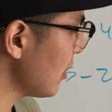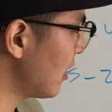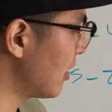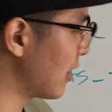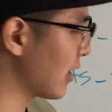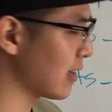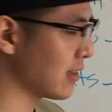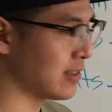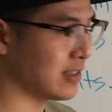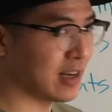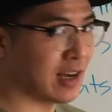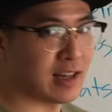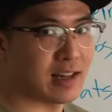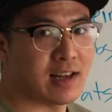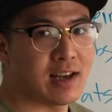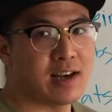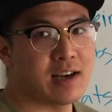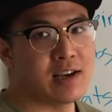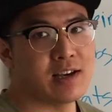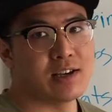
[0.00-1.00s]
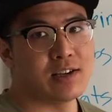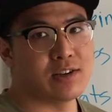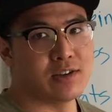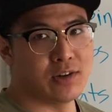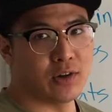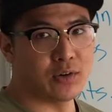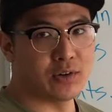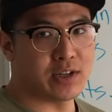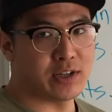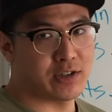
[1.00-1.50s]
And like I said,
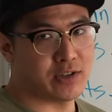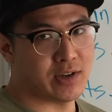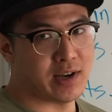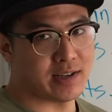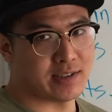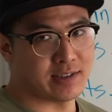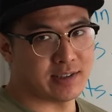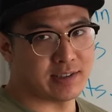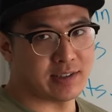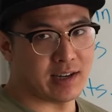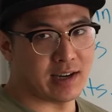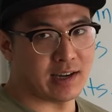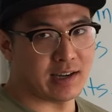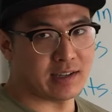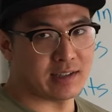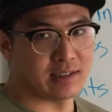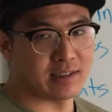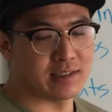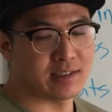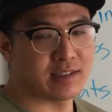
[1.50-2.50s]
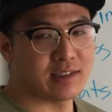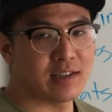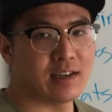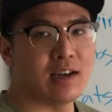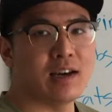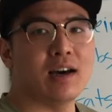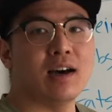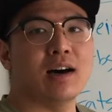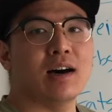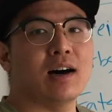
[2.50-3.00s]
you don't need to exercise
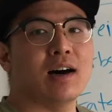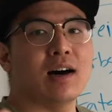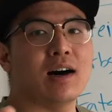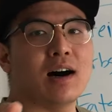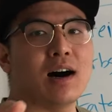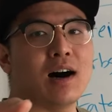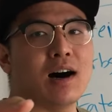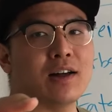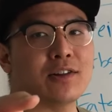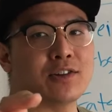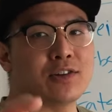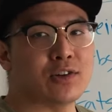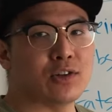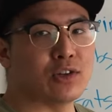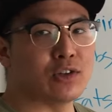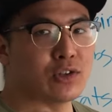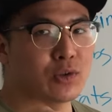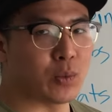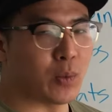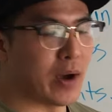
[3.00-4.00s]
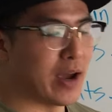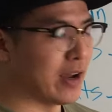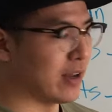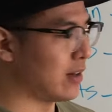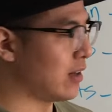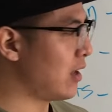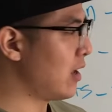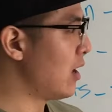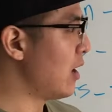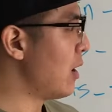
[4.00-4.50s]
to lose
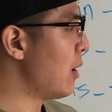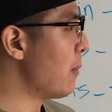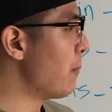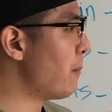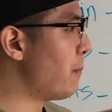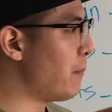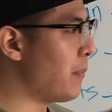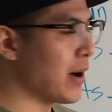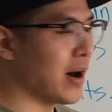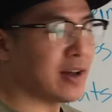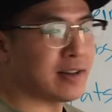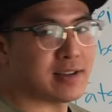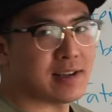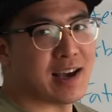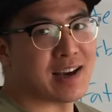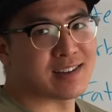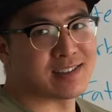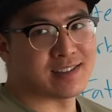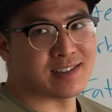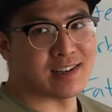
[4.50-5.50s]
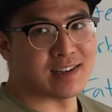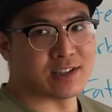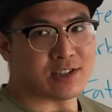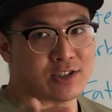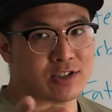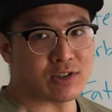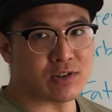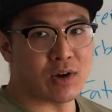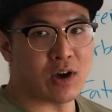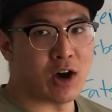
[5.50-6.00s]
weight, but exercise
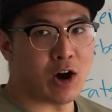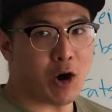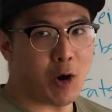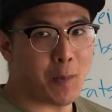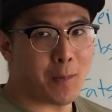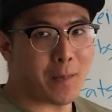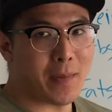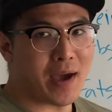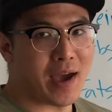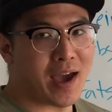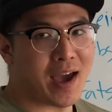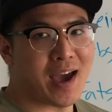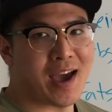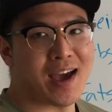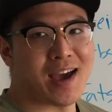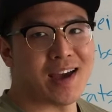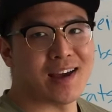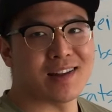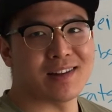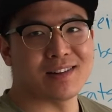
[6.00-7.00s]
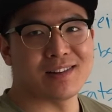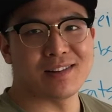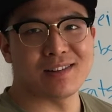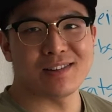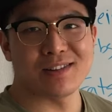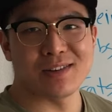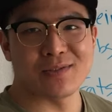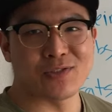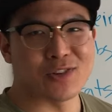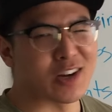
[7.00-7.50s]
do help. And
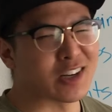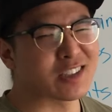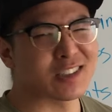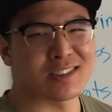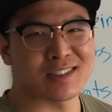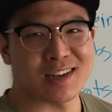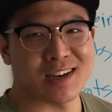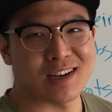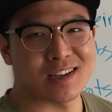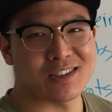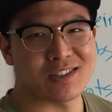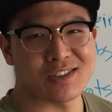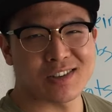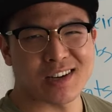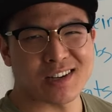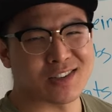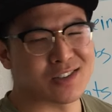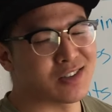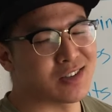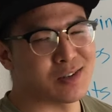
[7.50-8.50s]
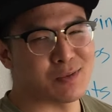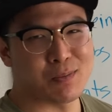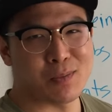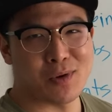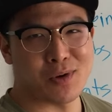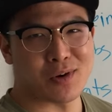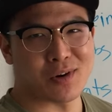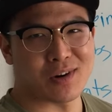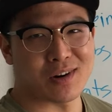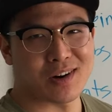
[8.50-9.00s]
if you exercise, you guys could eat
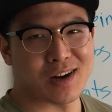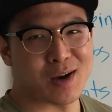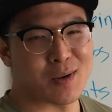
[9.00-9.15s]
more.